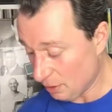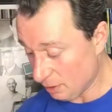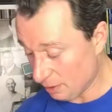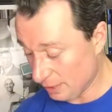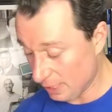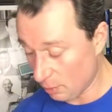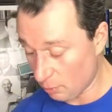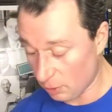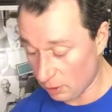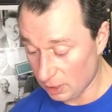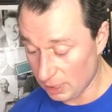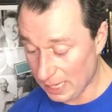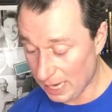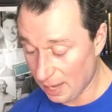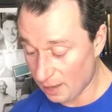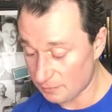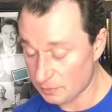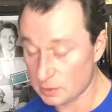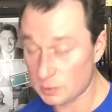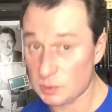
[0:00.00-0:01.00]
Then we're going to
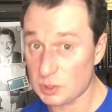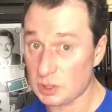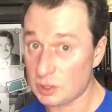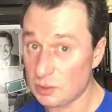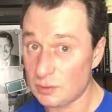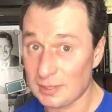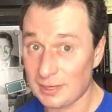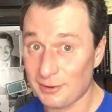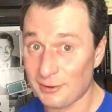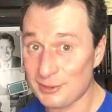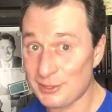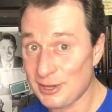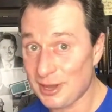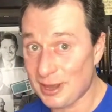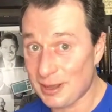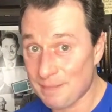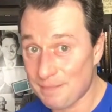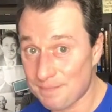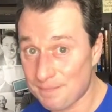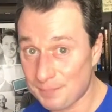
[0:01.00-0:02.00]
have some studio
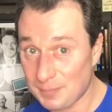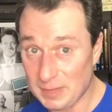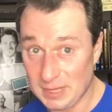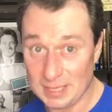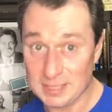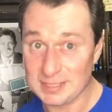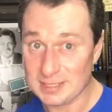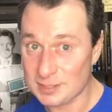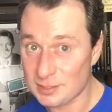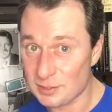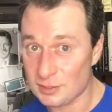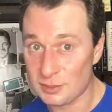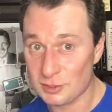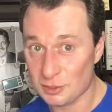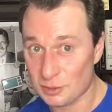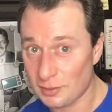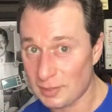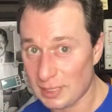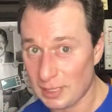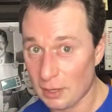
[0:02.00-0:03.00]
time. This is the
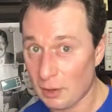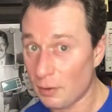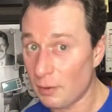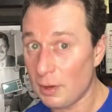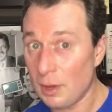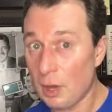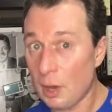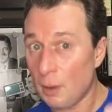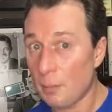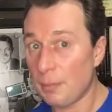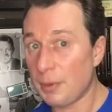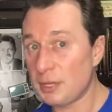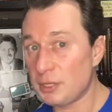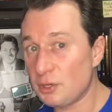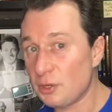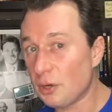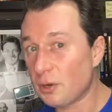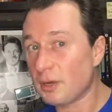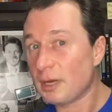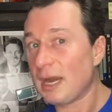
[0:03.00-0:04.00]
studio, but
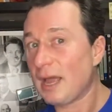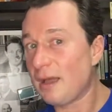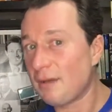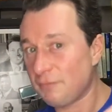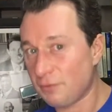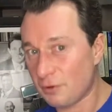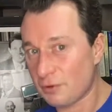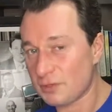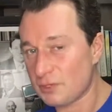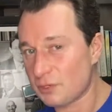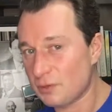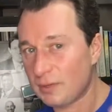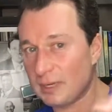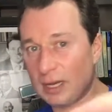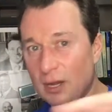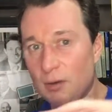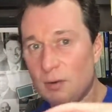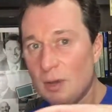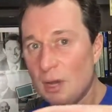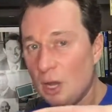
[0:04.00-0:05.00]
you're going to have your
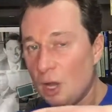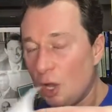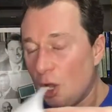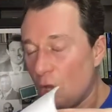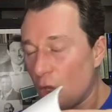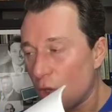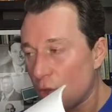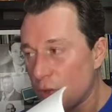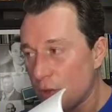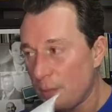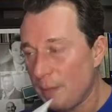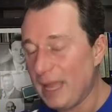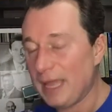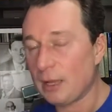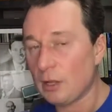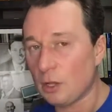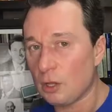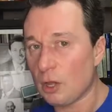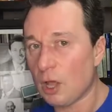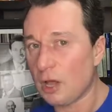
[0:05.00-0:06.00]
studio. To make
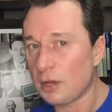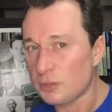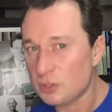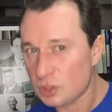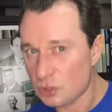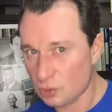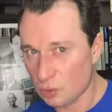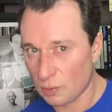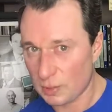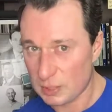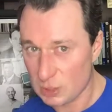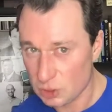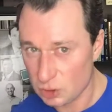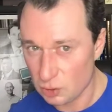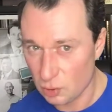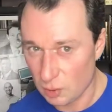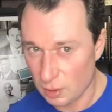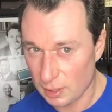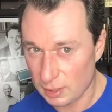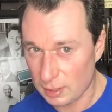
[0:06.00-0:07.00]
a long story
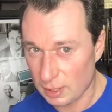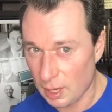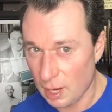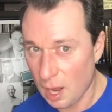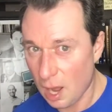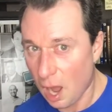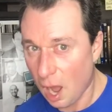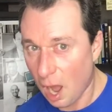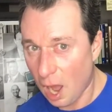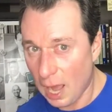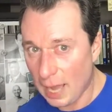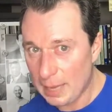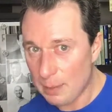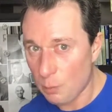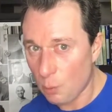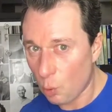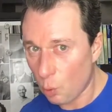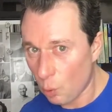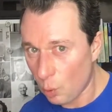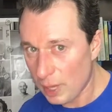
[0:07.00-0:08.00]
short,
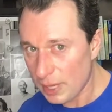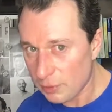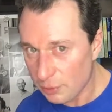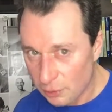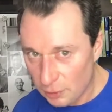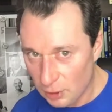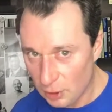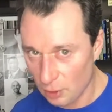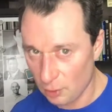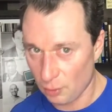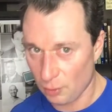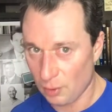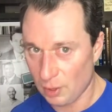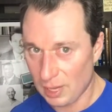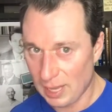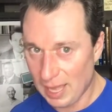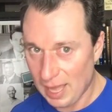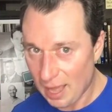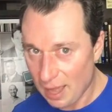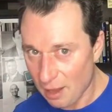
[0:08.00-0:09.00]
I'm with you
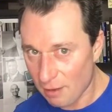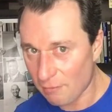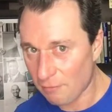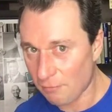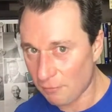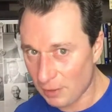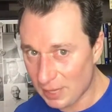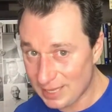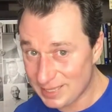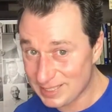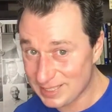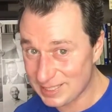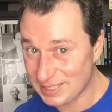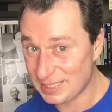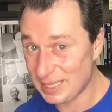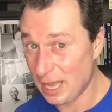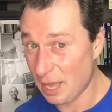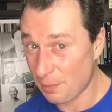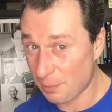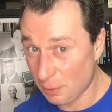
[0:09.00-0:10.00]
every
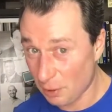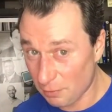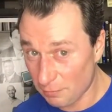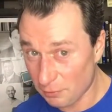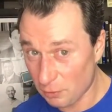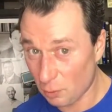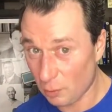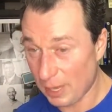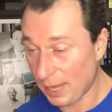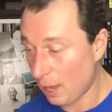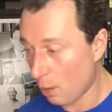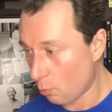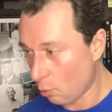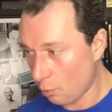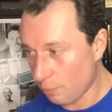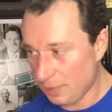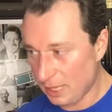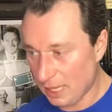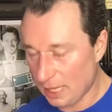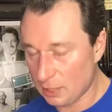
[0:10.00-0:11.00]
step of the way. I won't be